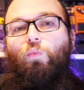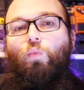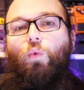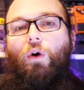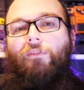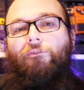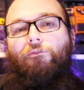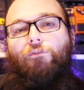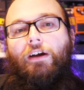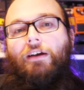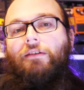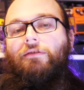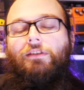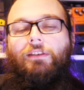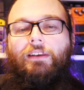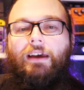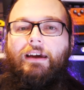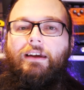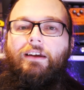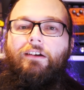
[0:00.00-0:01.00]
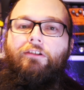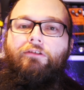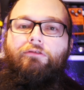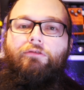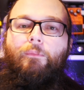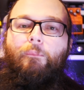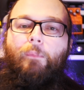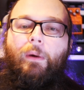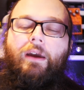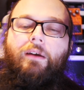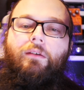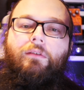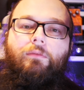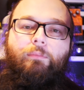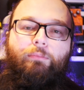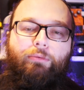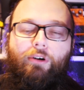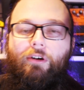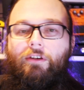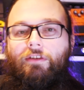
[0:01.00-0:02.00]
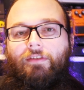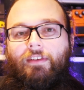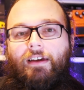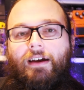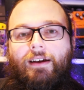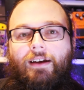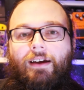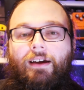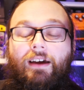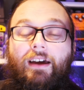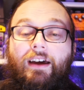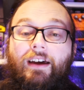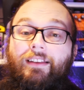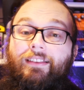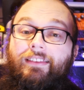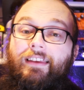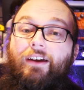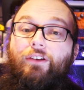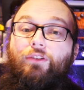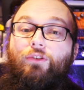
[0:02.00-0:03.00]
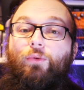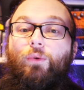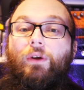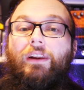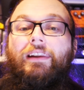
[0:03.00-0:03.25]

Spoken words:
£1,800 price tag down to a